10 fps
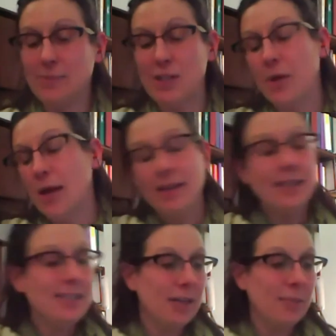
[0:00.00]
And so
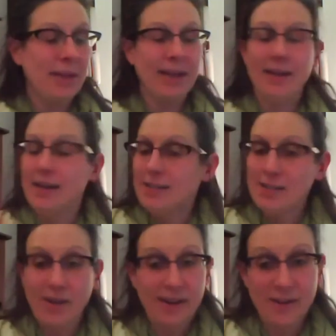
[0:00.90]
this young man
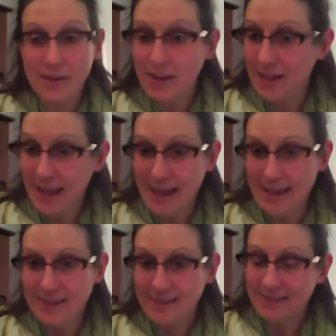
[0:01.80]
started looking
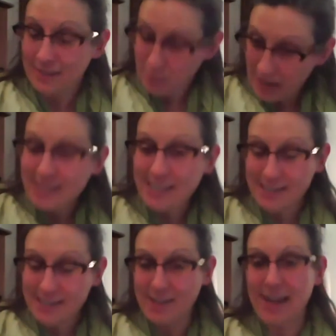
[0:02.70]
at the
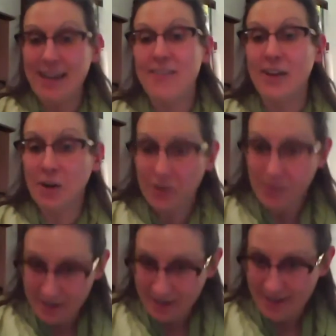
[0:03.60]
practitioner and giving
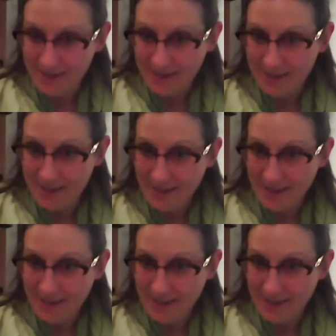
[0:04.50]
her a hug.